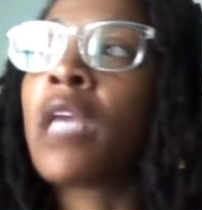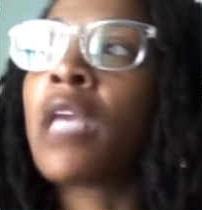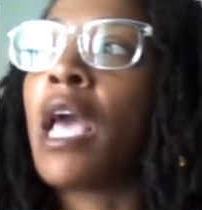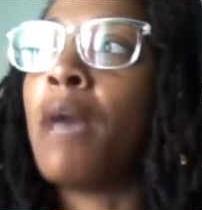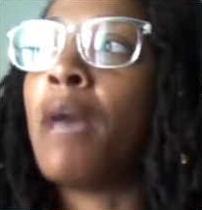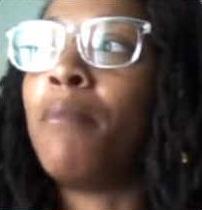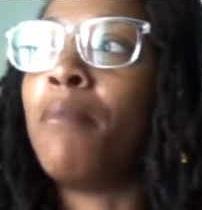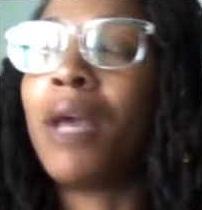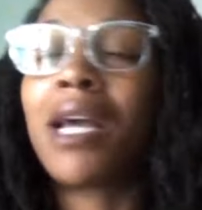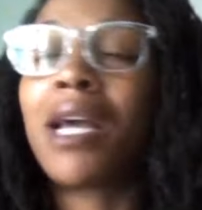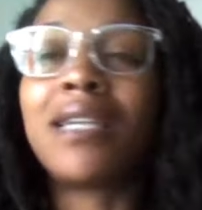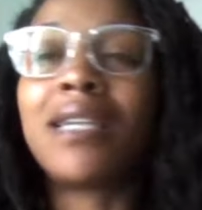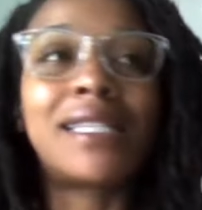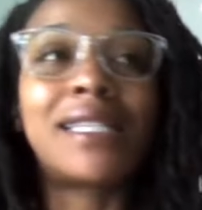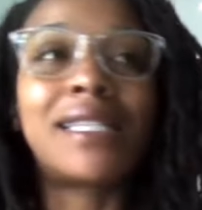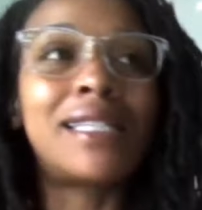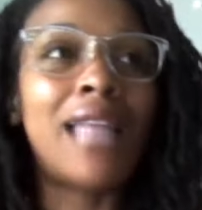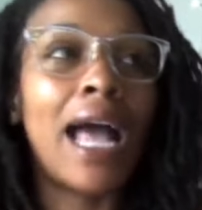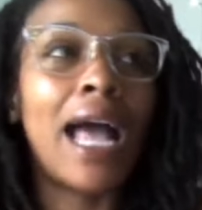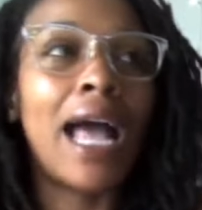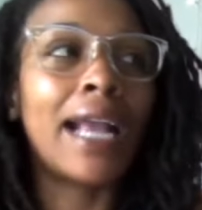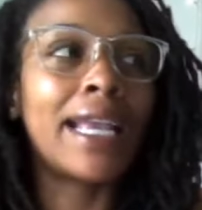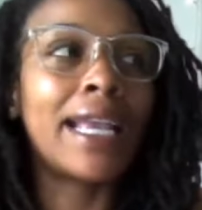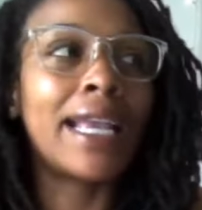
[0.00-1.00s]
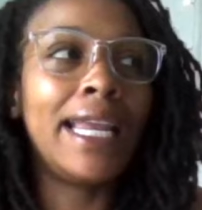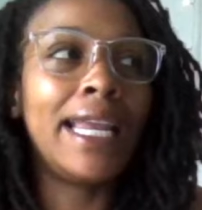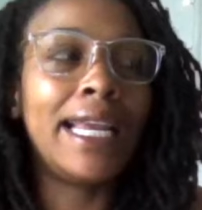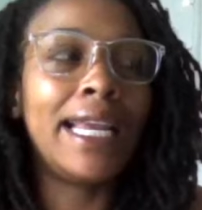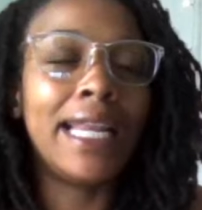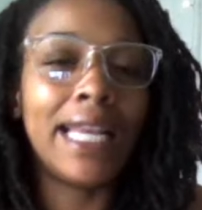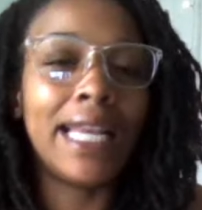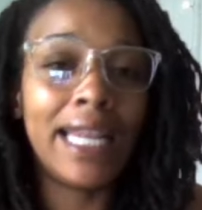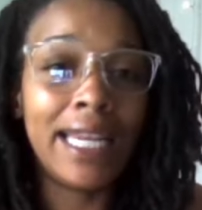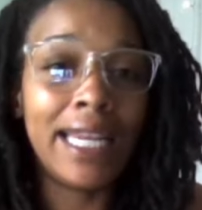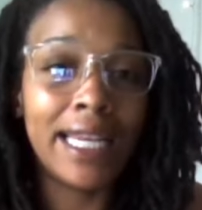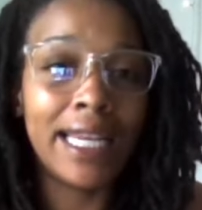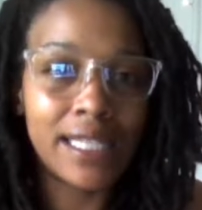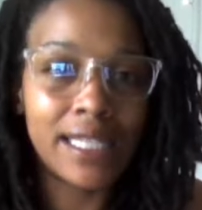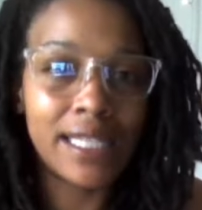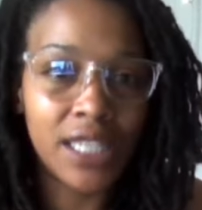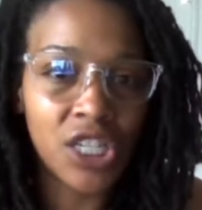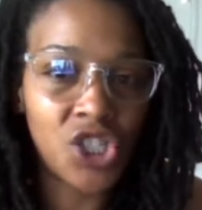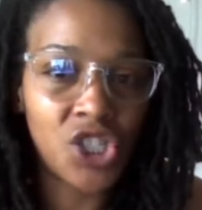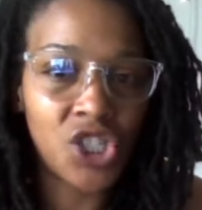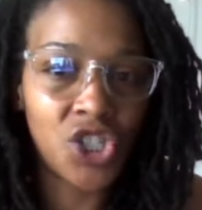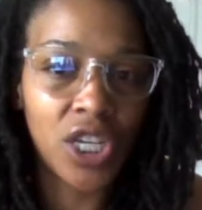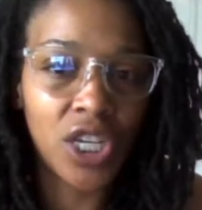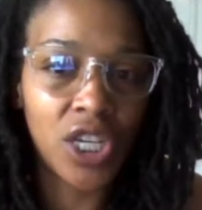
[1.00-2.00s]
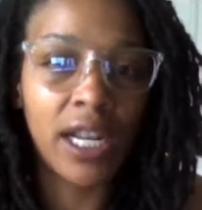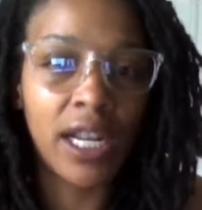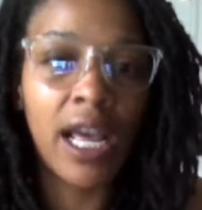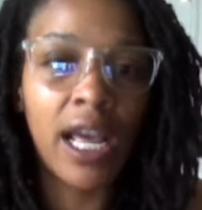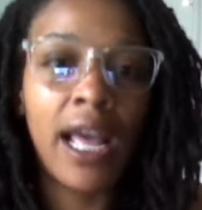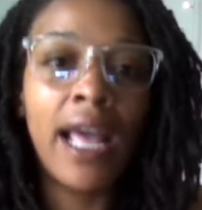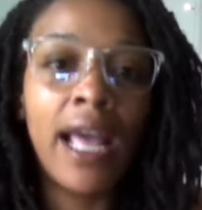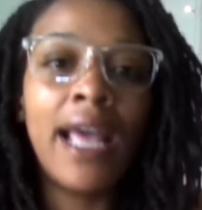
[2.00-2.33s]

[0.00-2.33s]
And because it's not getting any attention,